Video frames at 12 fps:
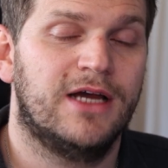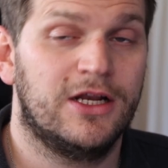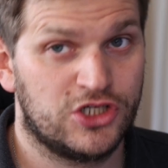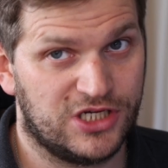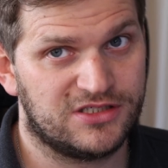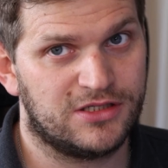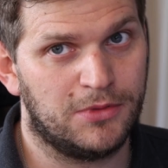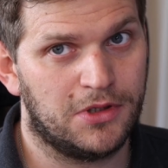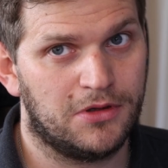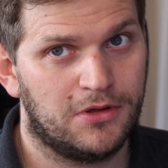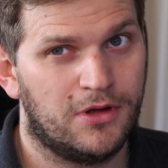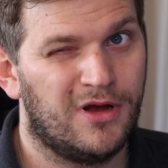
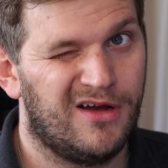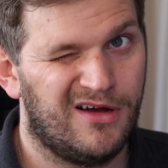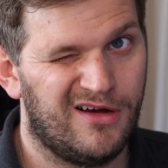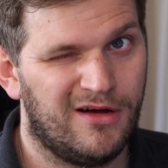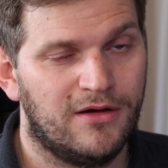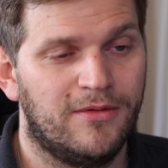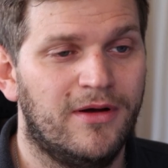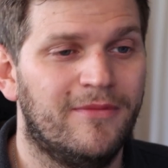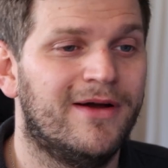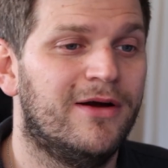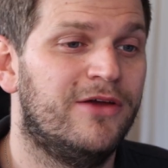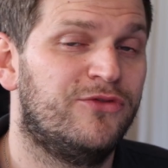Adjustable.
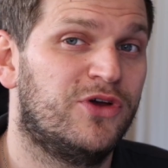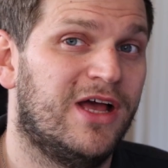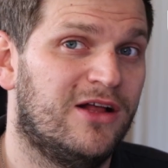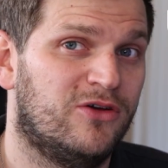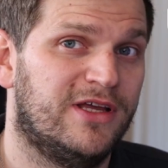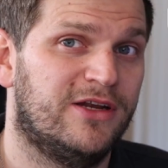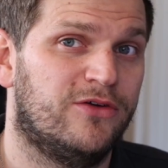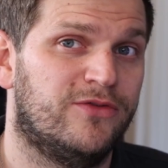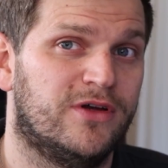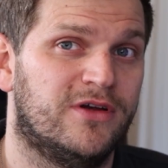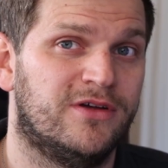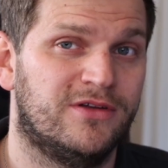If you calculate
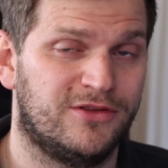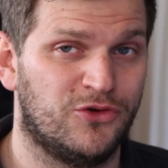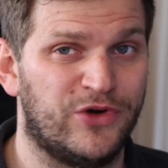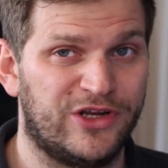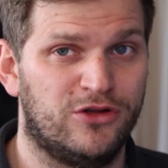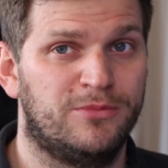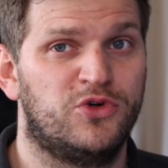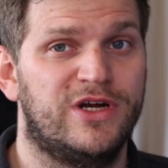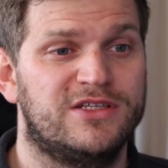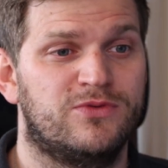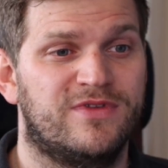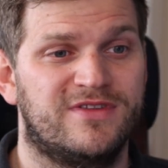over the regular
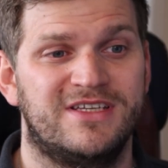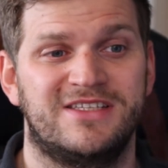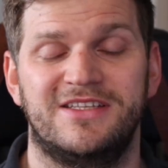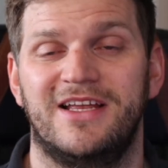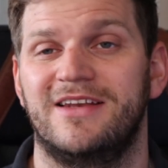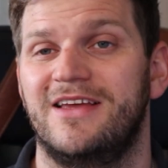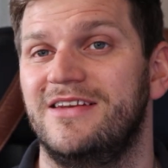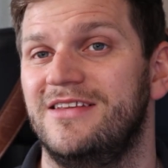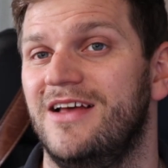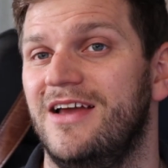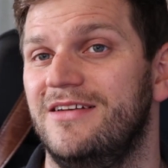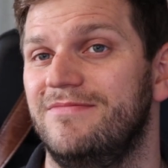price with
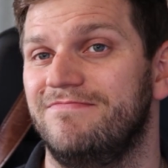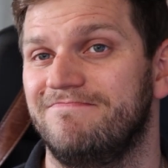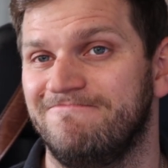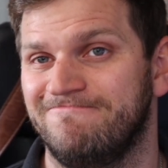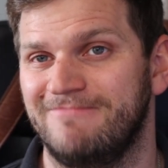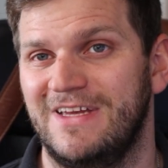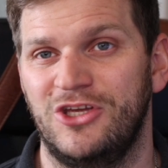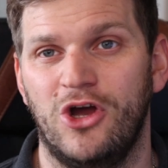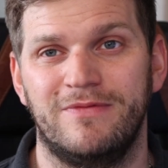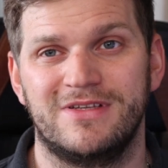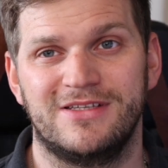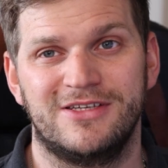69.99, you
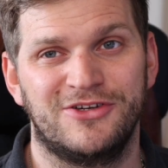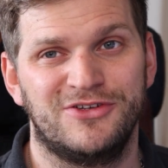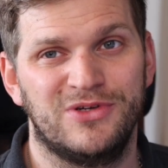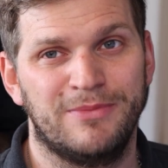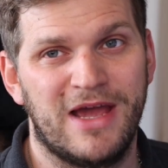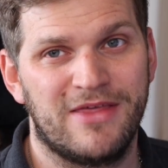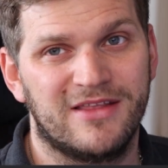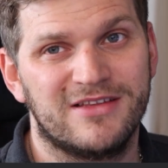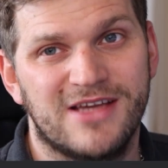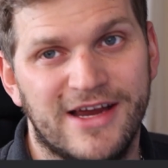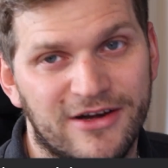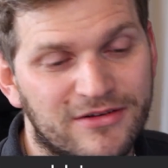obviously you can do the math,
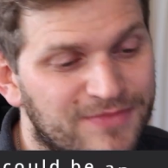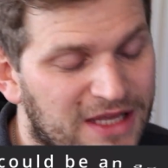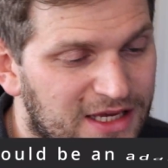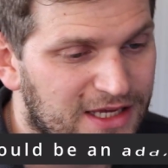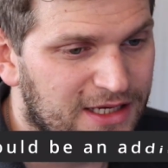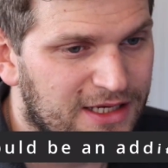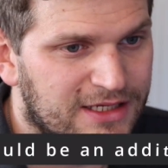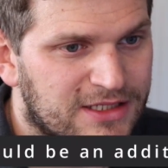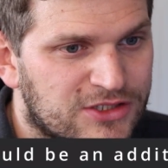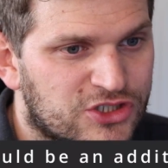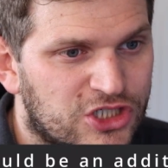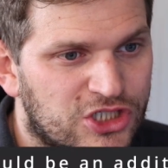it's higher.
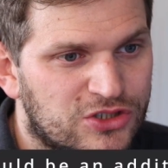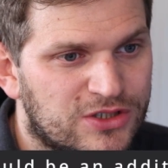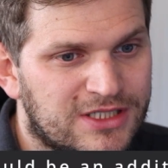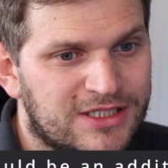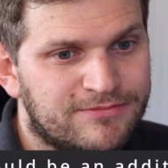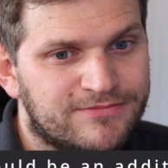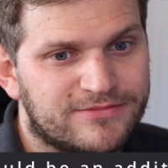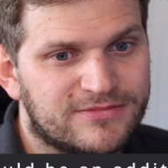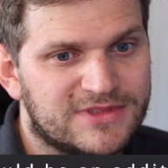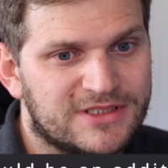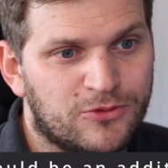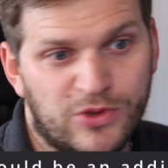So um,
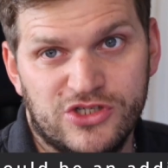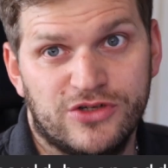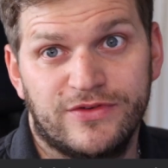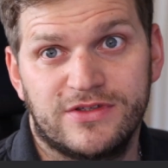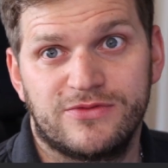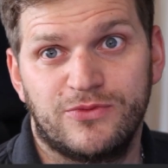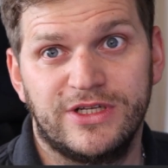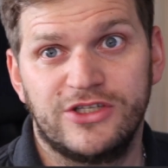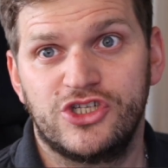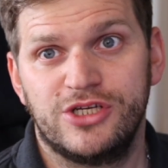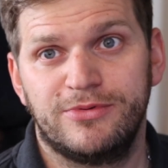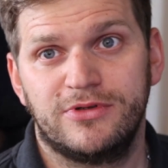question if it's really
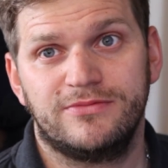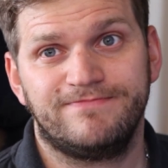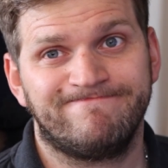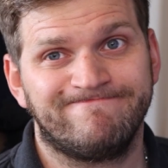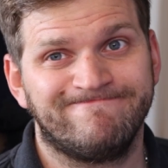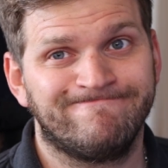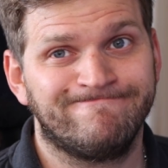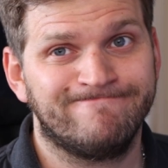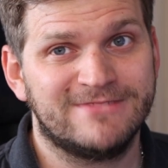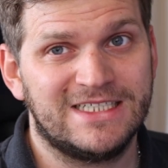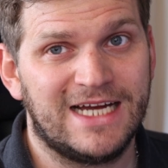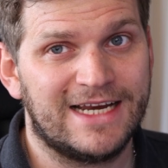cheaper,
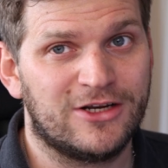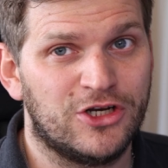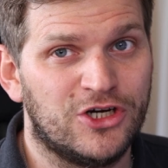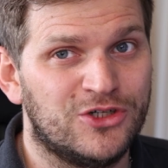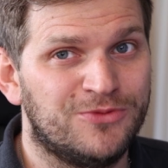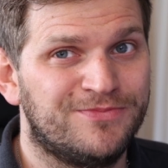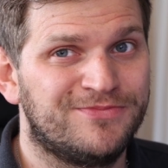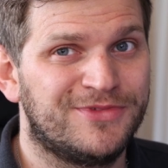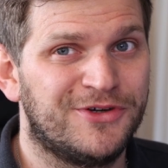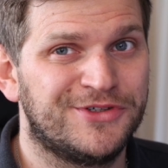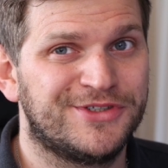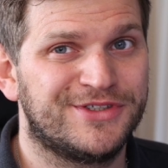mm, I don't know.
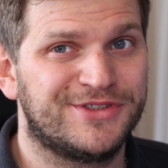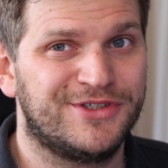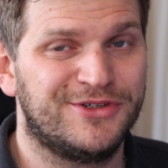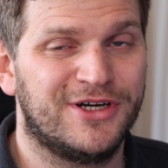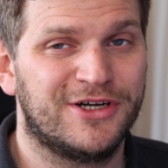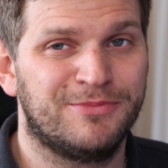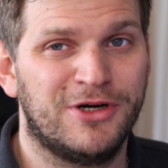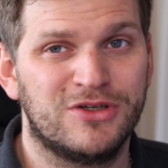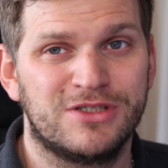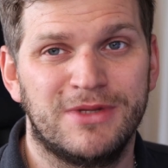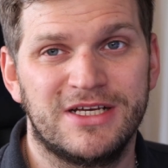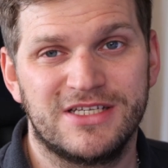There's there are other power
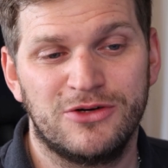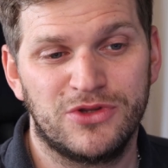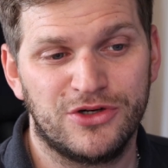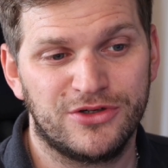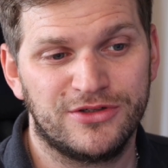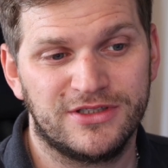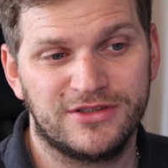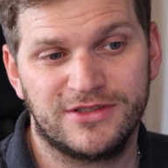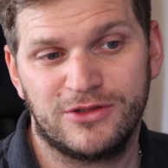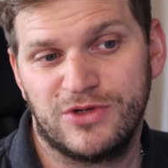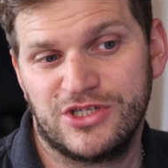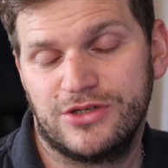supplies out there. It's
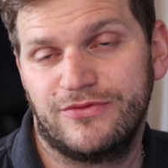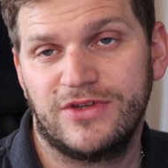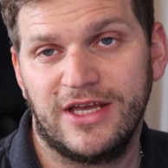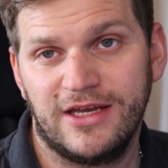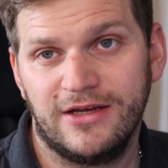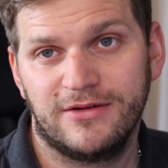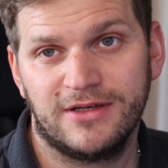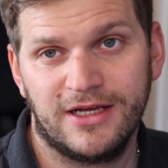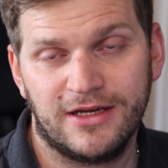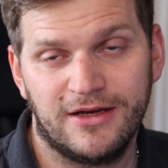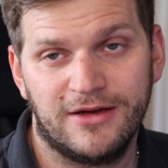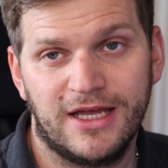the question if they
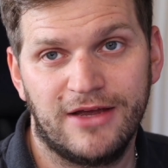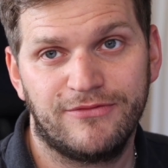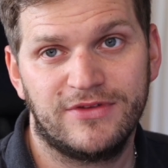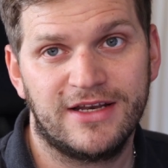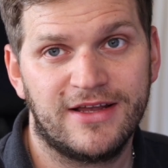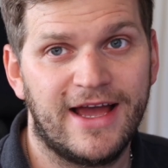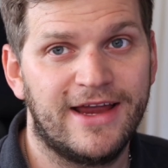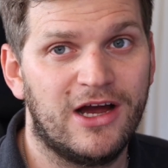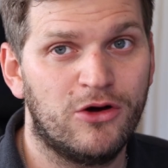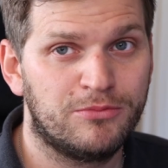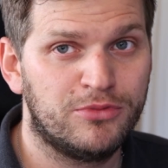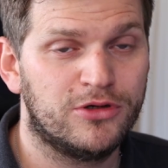uh, have that high
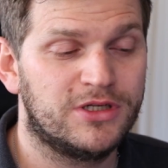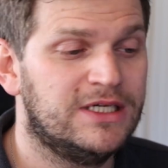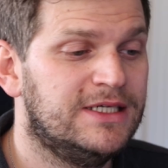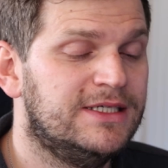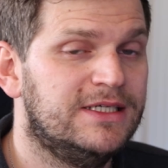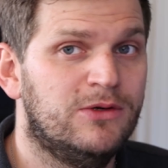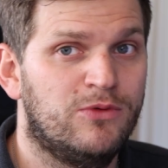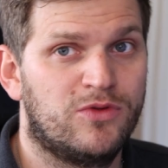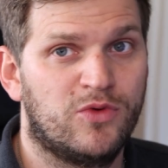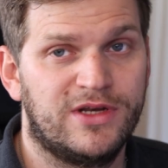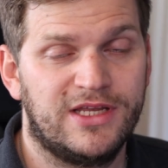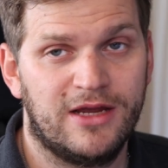output with
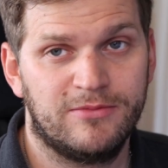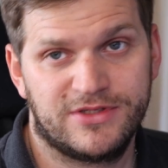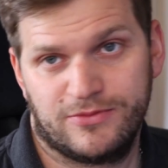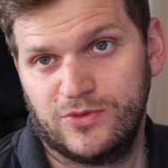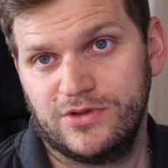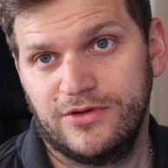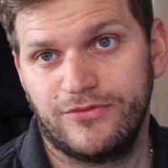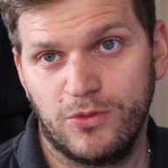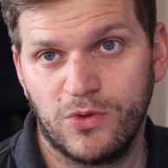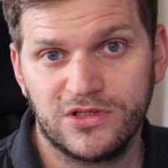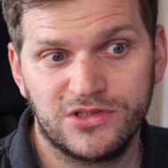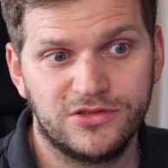20 amps if you
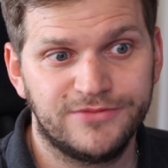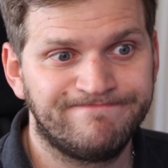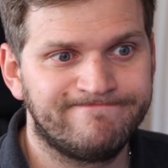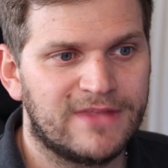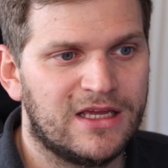want to.